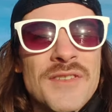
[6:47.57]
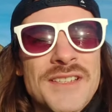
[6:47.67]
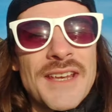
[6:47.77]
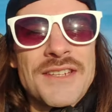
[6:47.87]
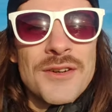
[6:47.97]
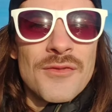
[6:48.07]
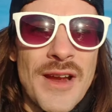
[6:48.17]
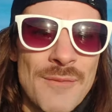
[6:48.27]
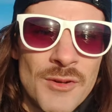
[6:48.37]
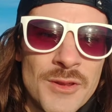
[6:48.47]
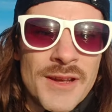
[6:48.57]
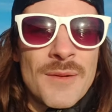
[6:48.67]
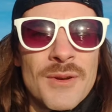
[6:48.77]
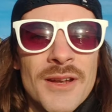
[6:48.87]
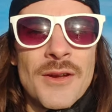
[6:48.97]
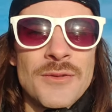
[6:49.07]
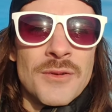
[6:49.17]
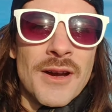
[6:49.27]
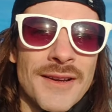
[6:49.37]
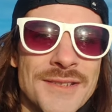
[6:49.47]
conversation off camera with a couple of
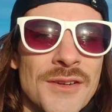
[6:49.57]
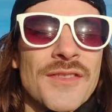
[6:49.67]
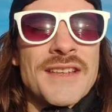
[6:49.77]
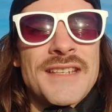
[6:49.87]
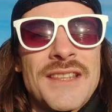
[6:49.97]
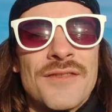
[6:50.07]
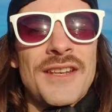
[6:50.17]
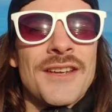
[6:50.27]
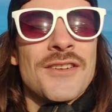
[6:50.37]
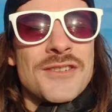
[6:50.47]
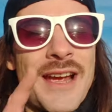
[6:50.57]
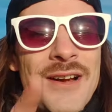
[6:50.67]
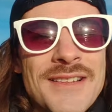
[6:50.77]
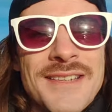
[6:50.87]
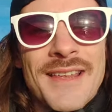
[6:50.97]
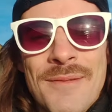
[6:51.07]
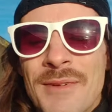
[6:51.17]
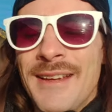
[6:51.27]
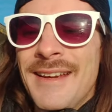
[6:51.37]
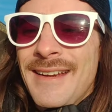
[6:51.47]
local guys, so if they see the video, shout out to them.